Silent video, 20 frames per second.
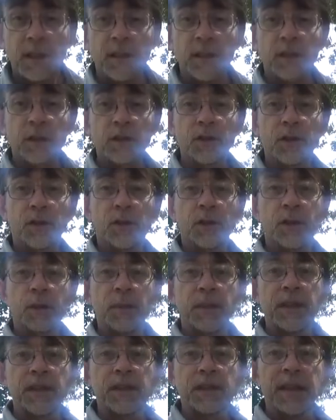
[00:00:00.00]
There's a
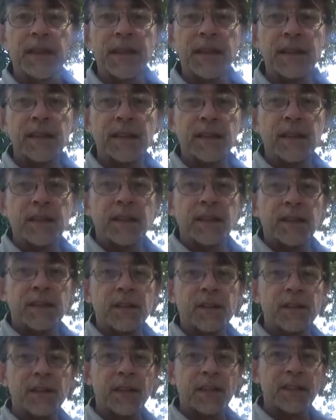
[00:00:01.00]
tube inside.
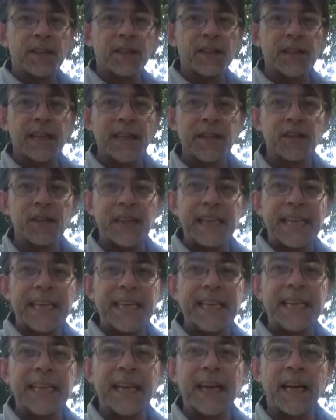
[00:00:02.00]
The sun doesn't actually
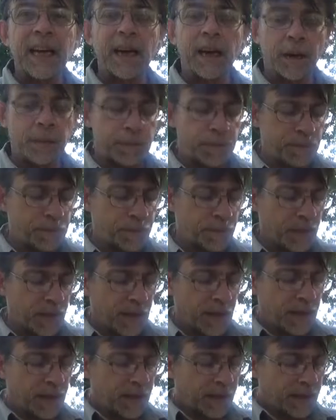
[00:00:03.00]
heat that up.
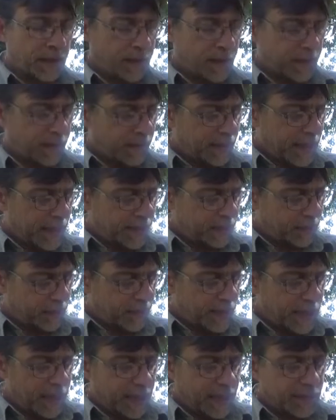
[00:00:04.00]

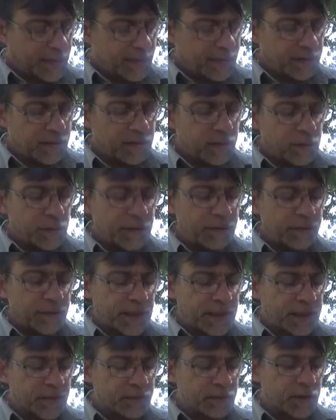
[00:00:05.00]
That
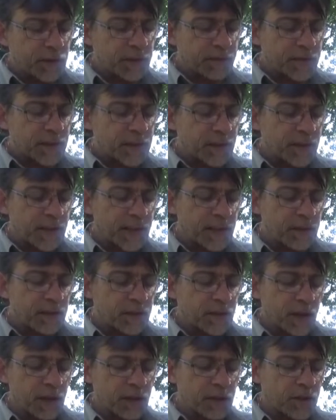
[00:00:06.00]
reflective surface, or that
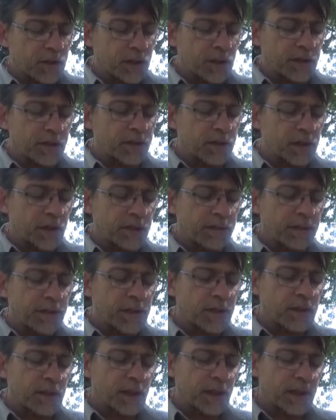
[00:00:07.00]
dark
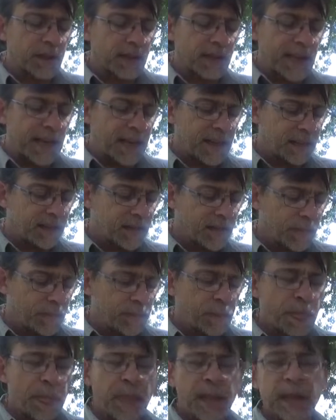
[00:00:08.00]
surface on the glass,
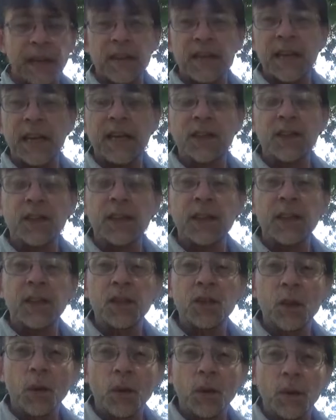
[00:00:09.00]
is actually a
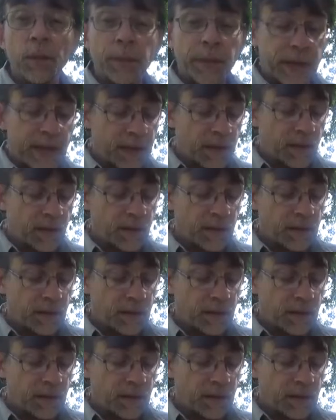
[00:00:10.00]
solar panel.